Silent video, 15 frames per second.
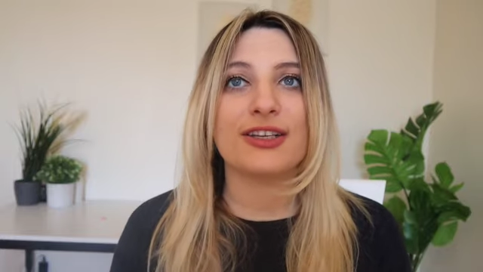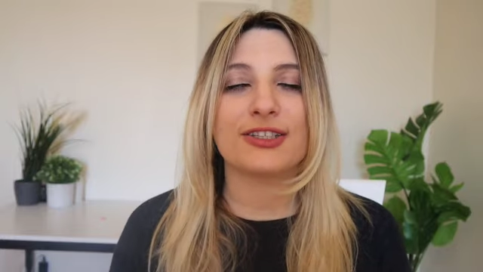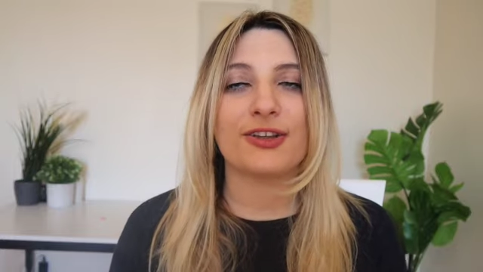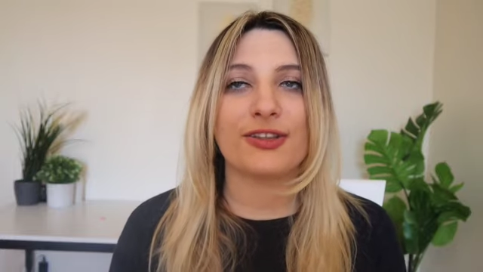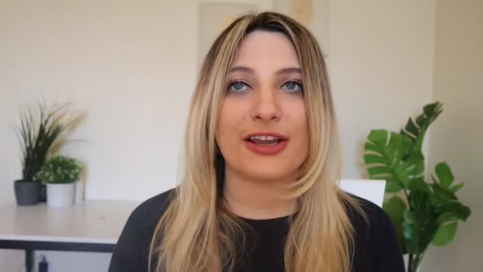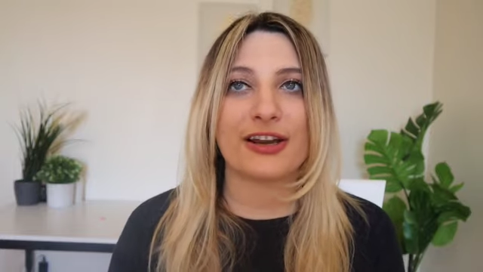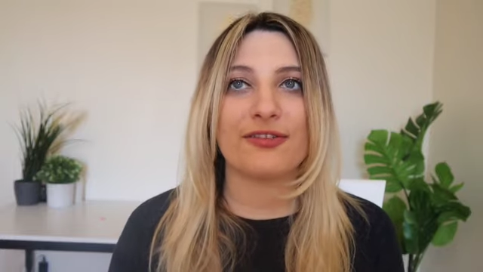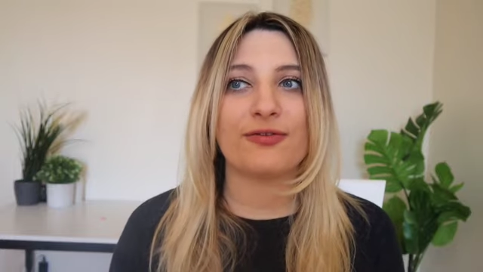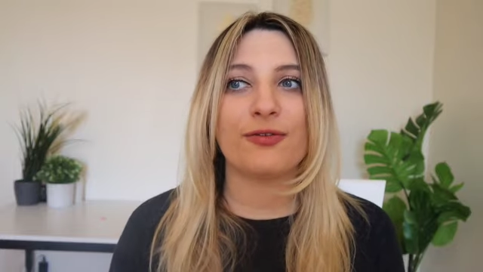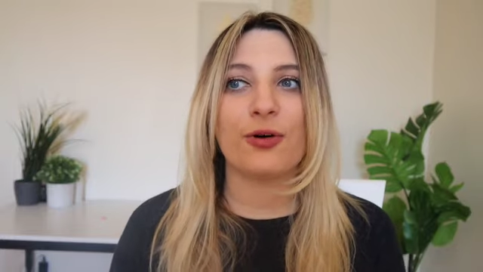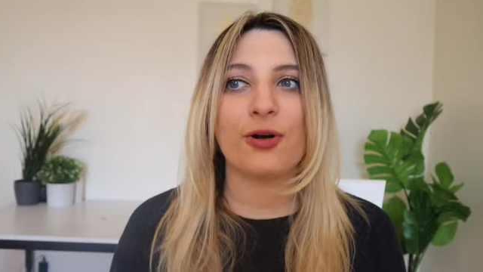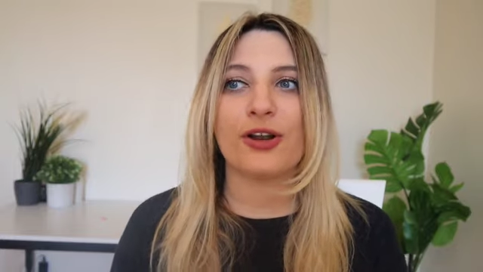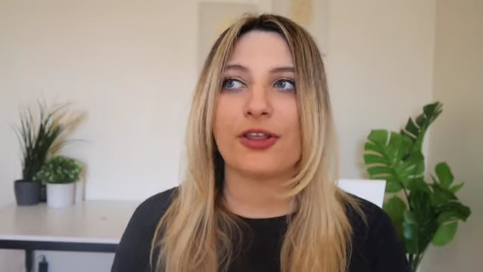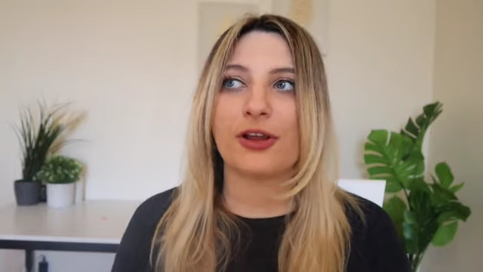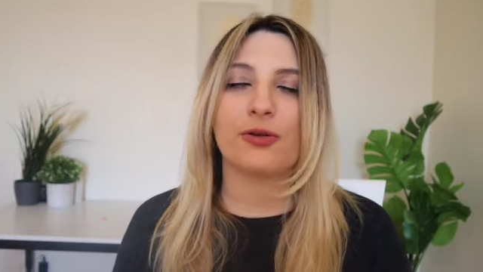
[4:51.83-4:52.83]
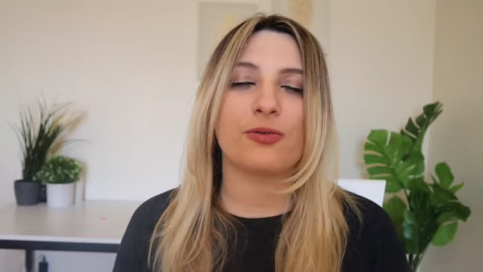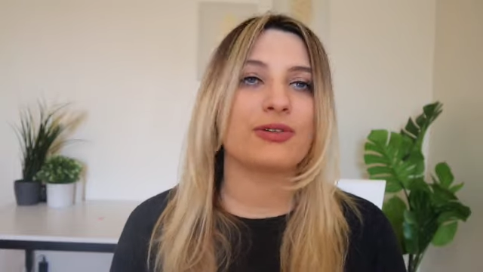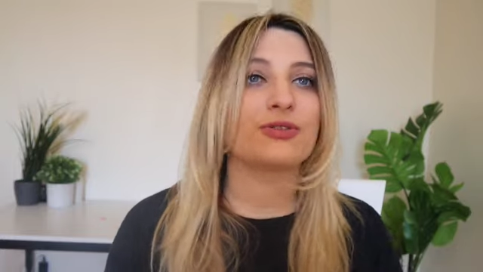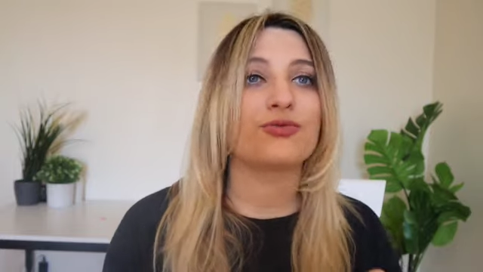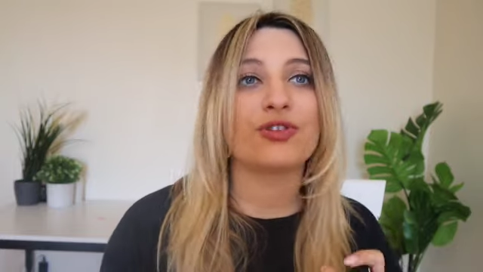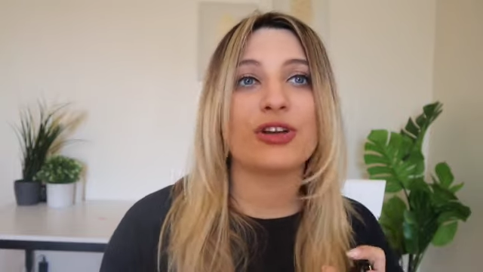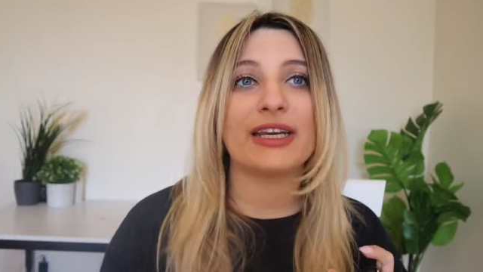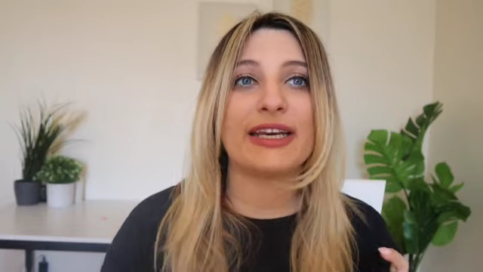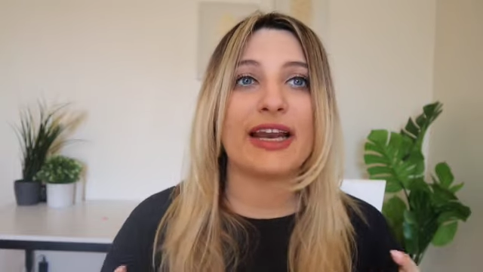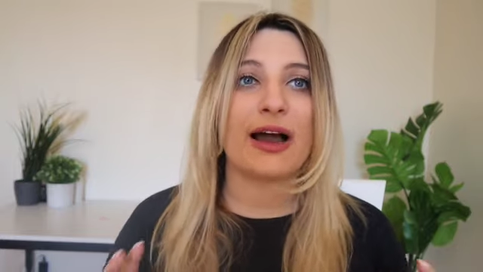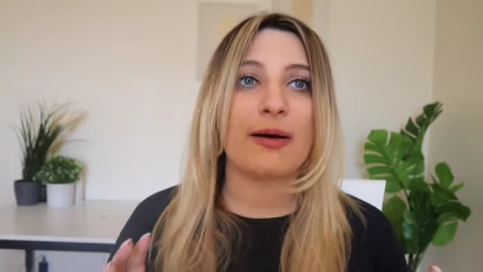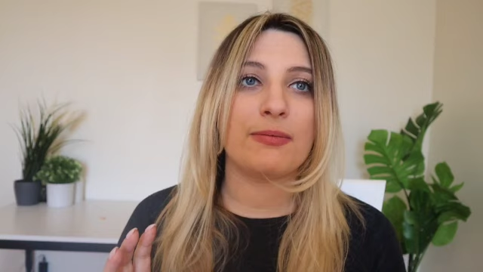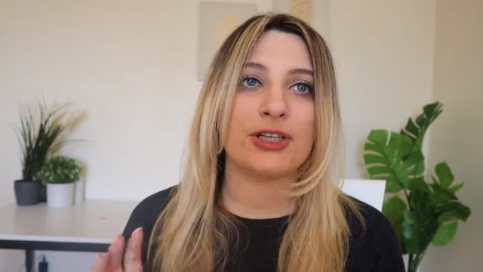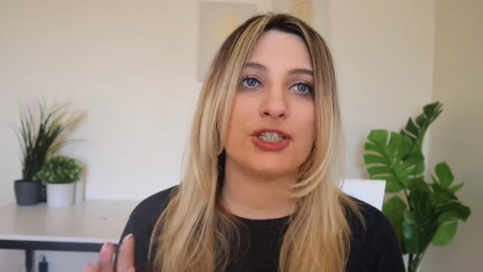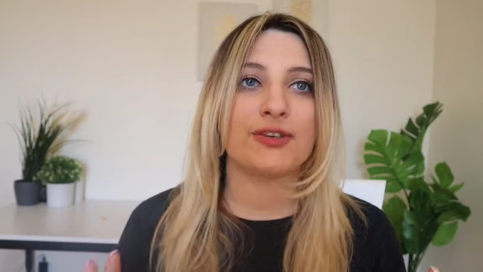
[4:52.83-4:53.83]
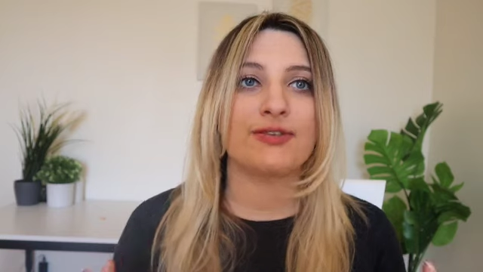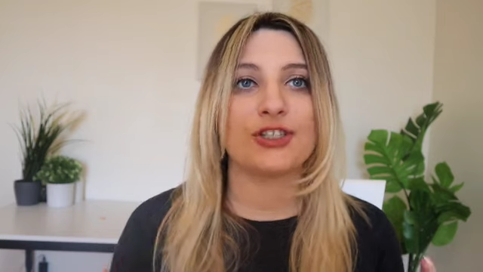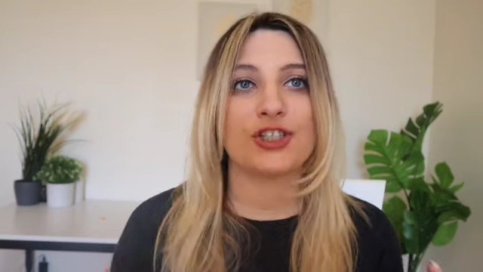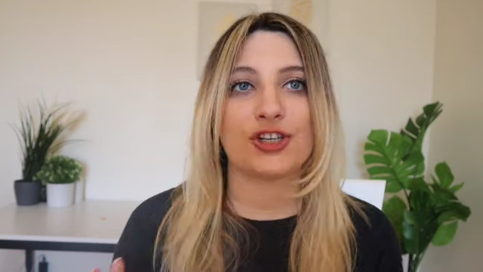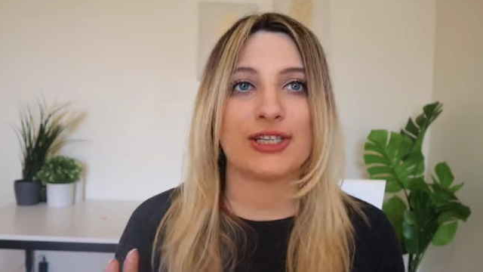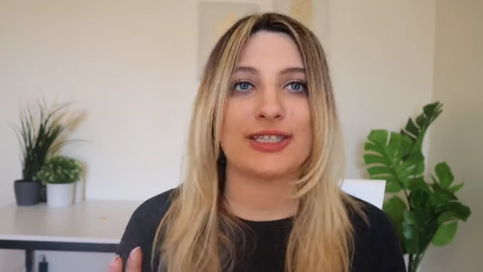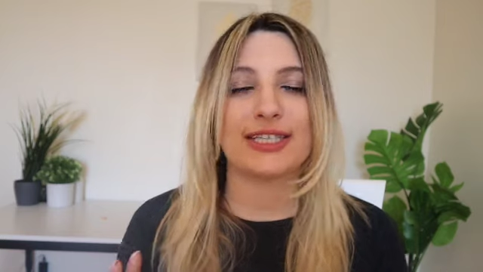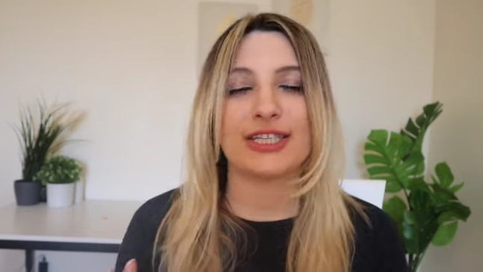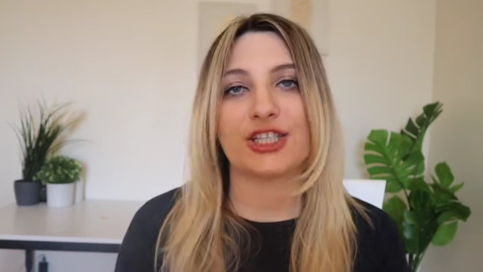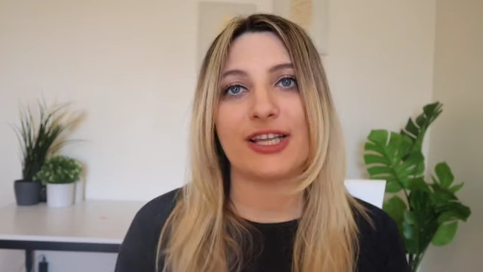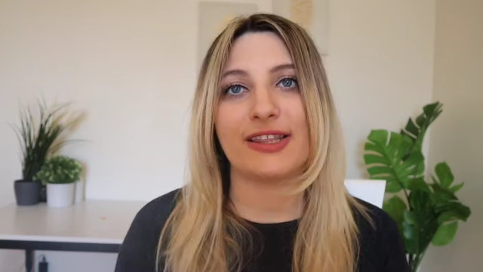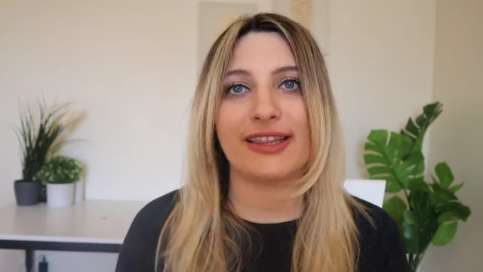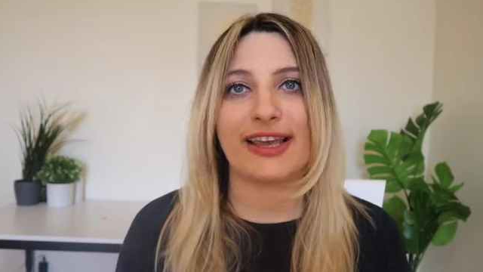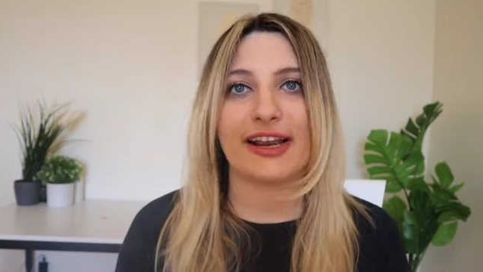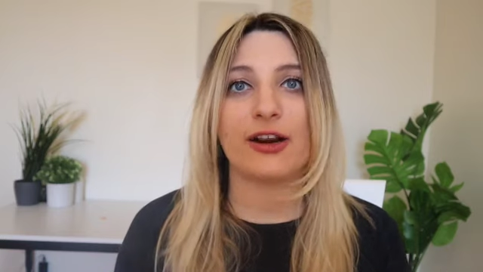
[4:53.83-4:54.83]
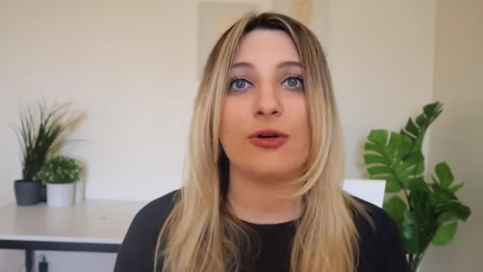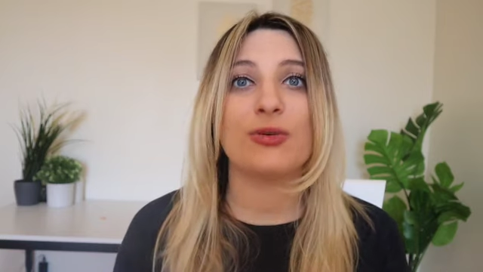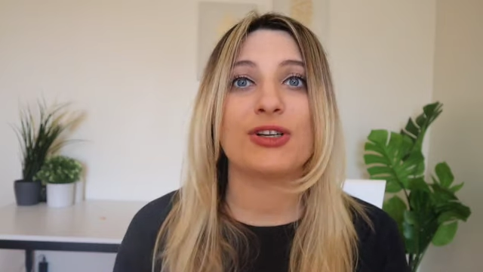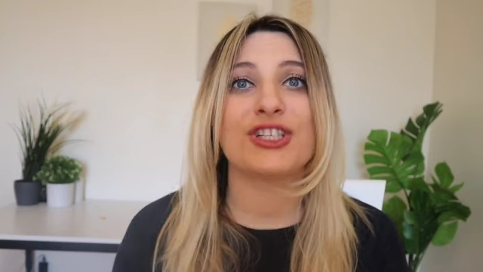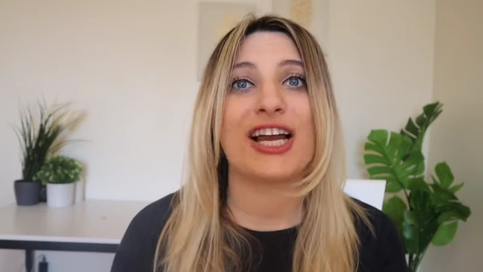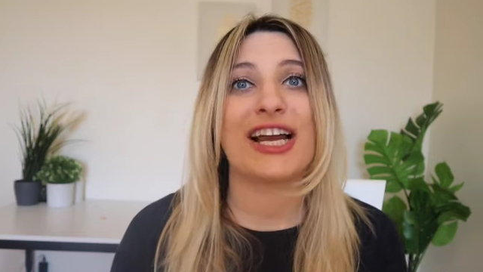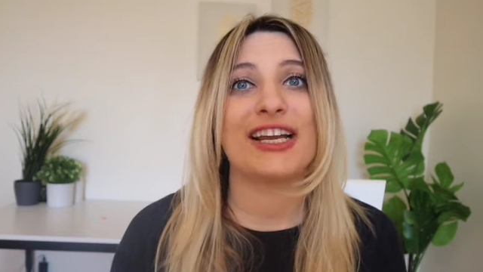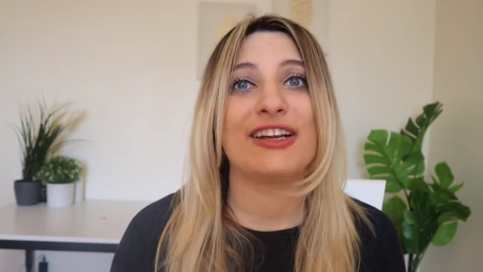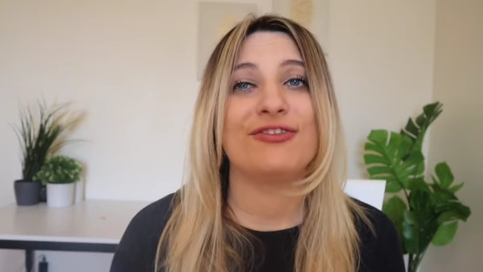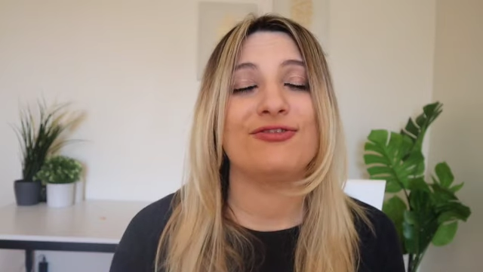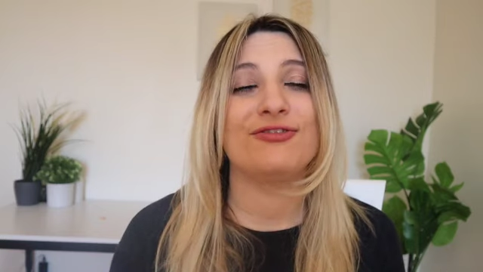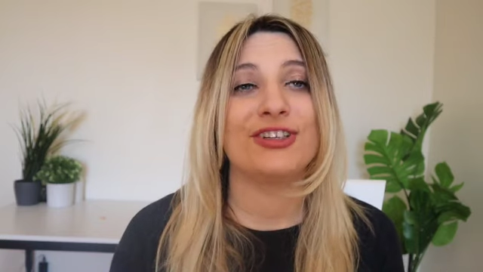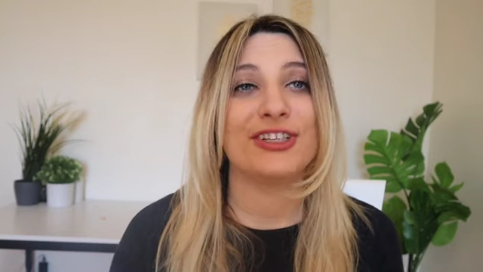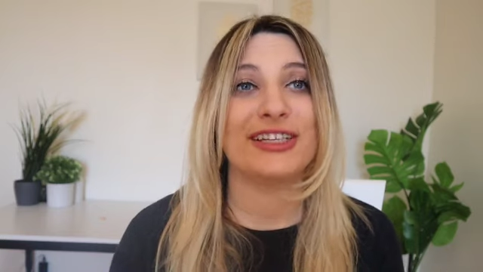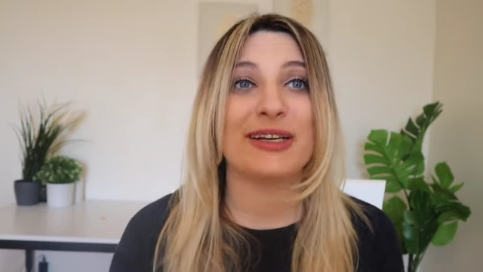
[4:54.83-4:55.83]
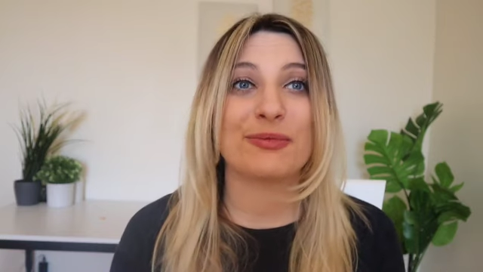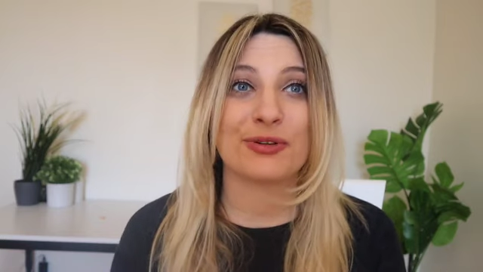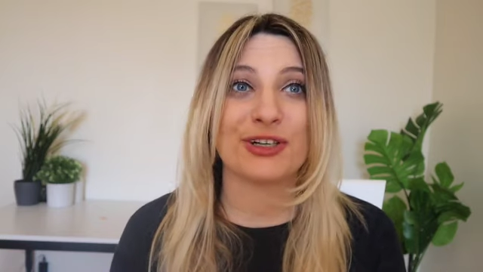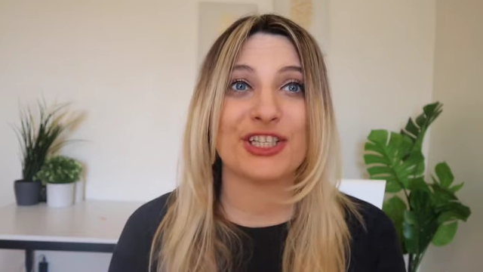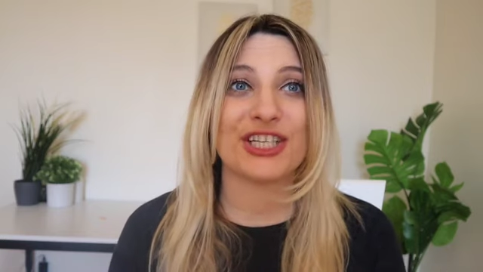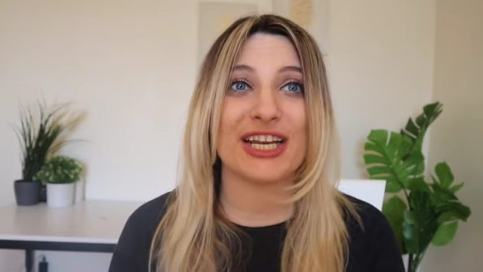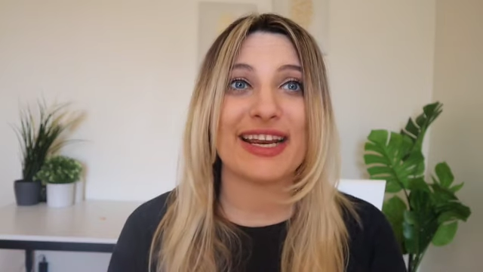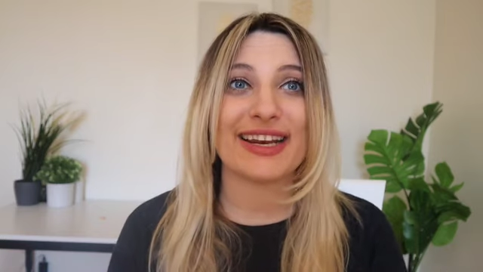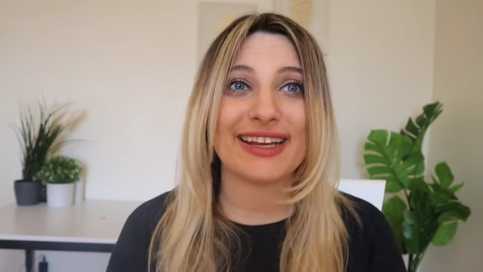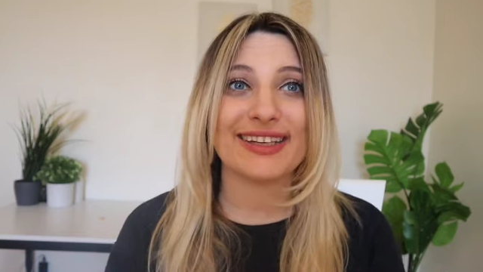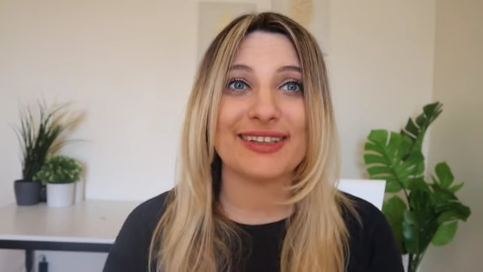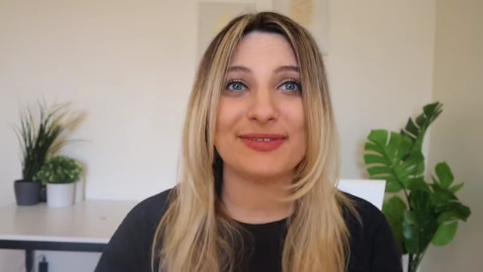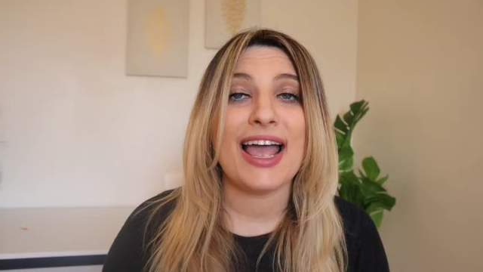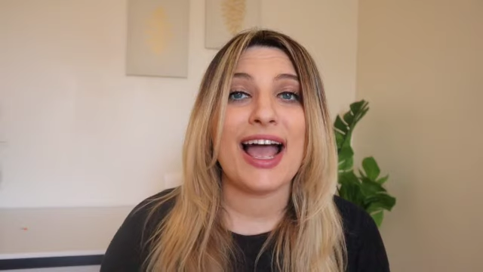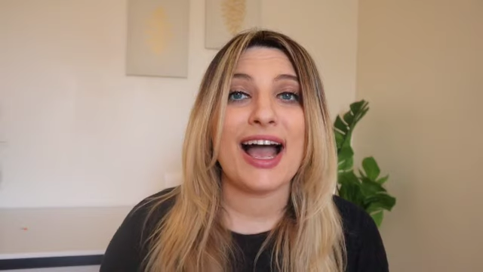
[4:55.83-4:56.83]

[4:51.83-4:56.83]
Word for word: So therefore, there was really not much of a transition there, which I really appreciated.